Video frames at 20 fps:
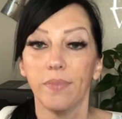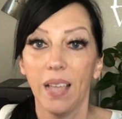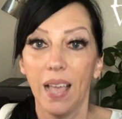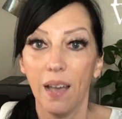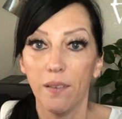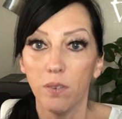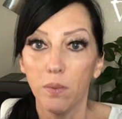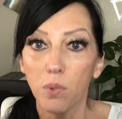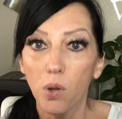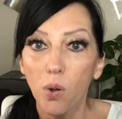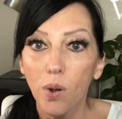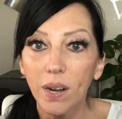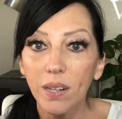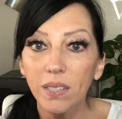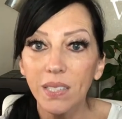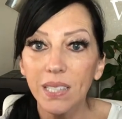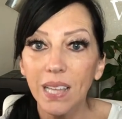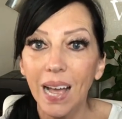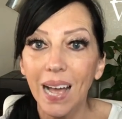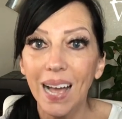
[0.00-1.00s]
Have them go
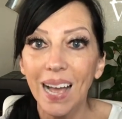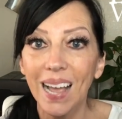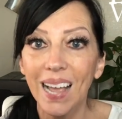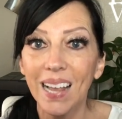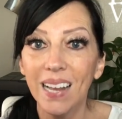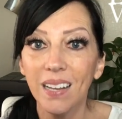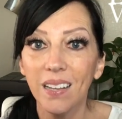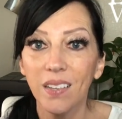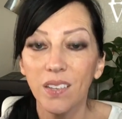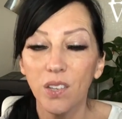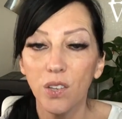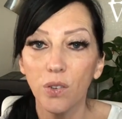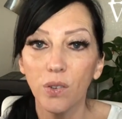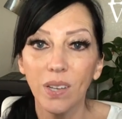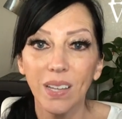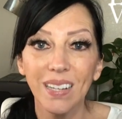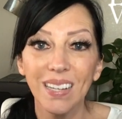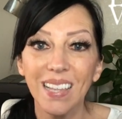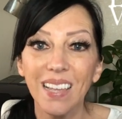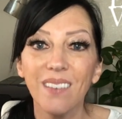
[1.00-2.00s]
outside. You
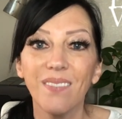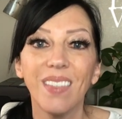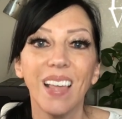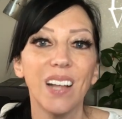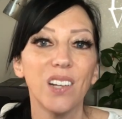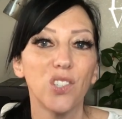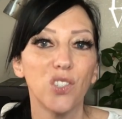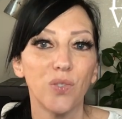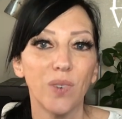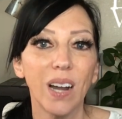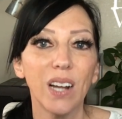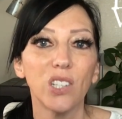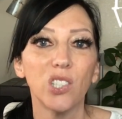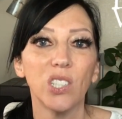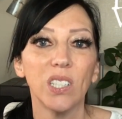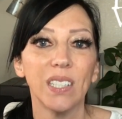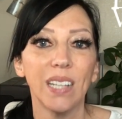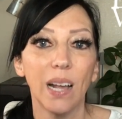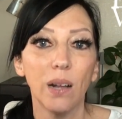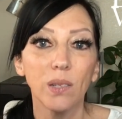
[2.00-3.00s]
can give that
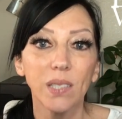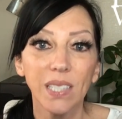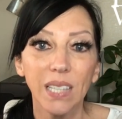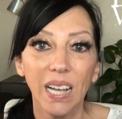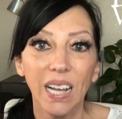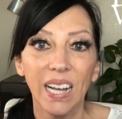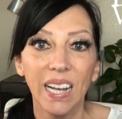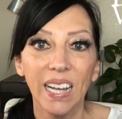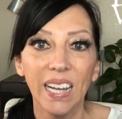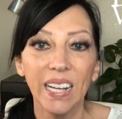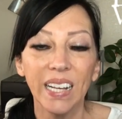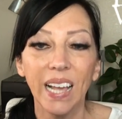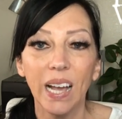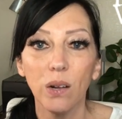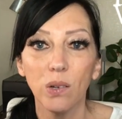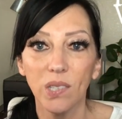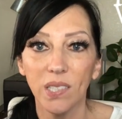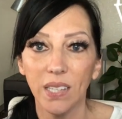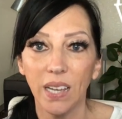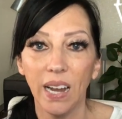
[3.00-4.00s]
direction outside,
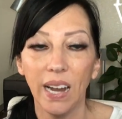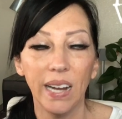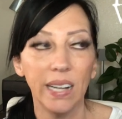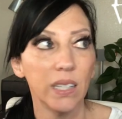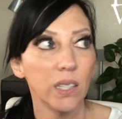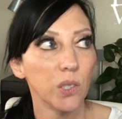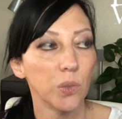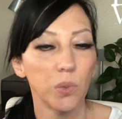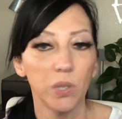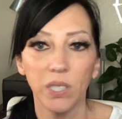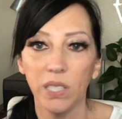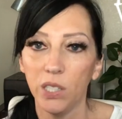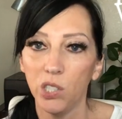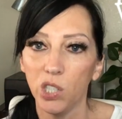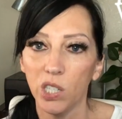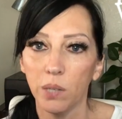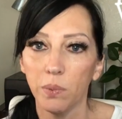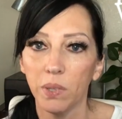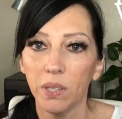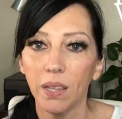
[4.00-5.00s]
because we're
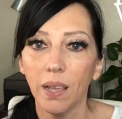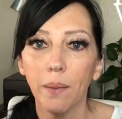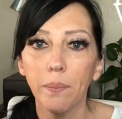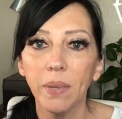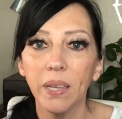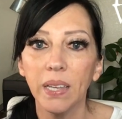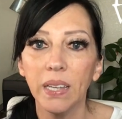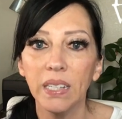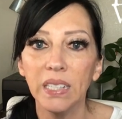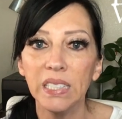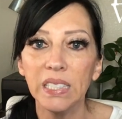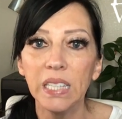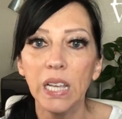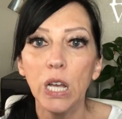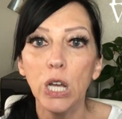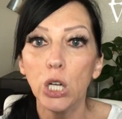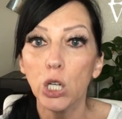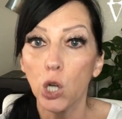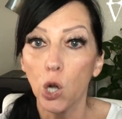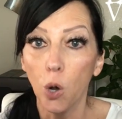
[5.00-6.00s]
teaching them what that means.
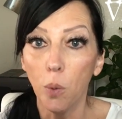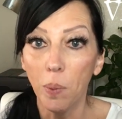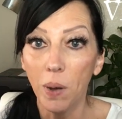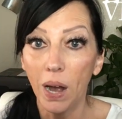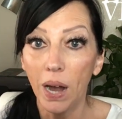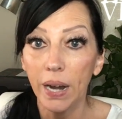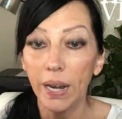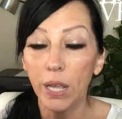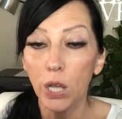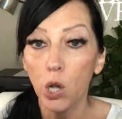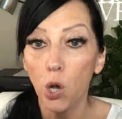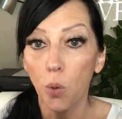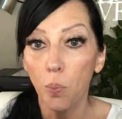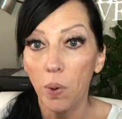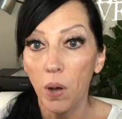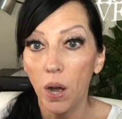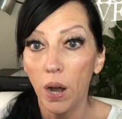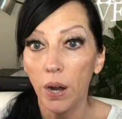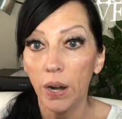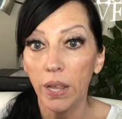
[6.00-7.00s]
Go potty,
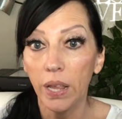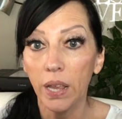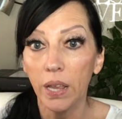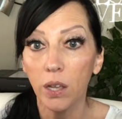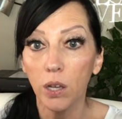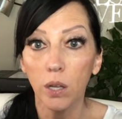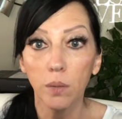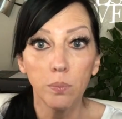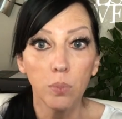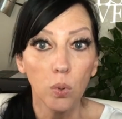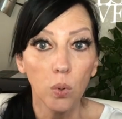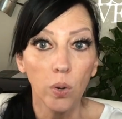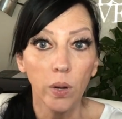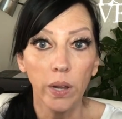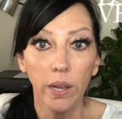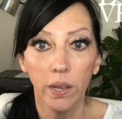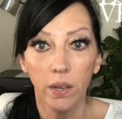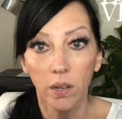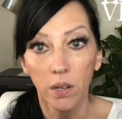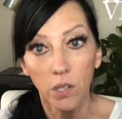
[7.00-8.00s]
good
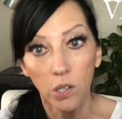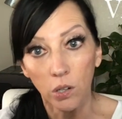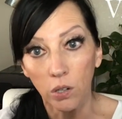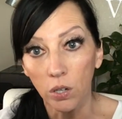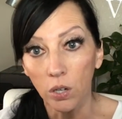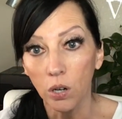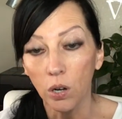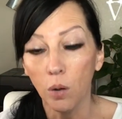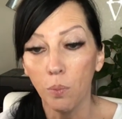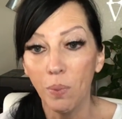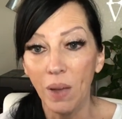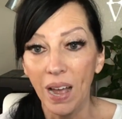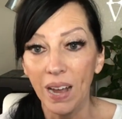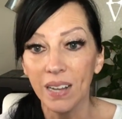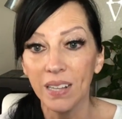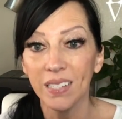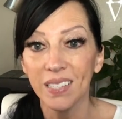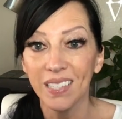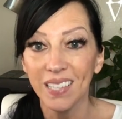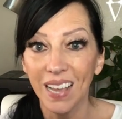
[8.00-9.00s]
boy, good girl, back
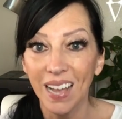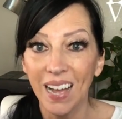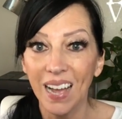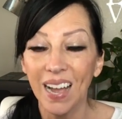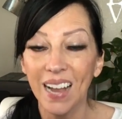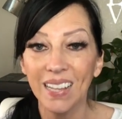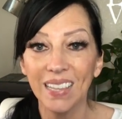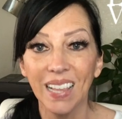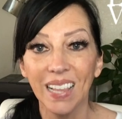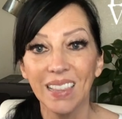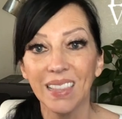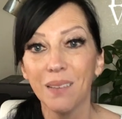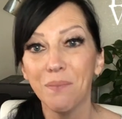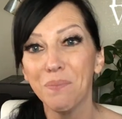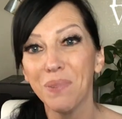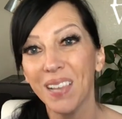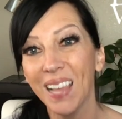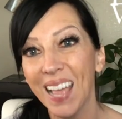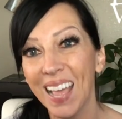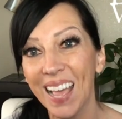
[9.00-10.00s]
inside, let them
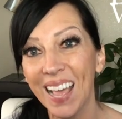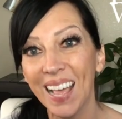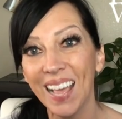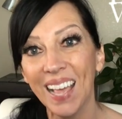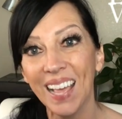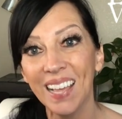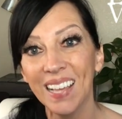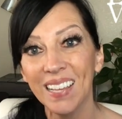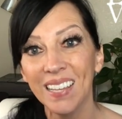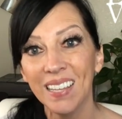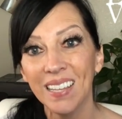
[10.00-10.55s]
play.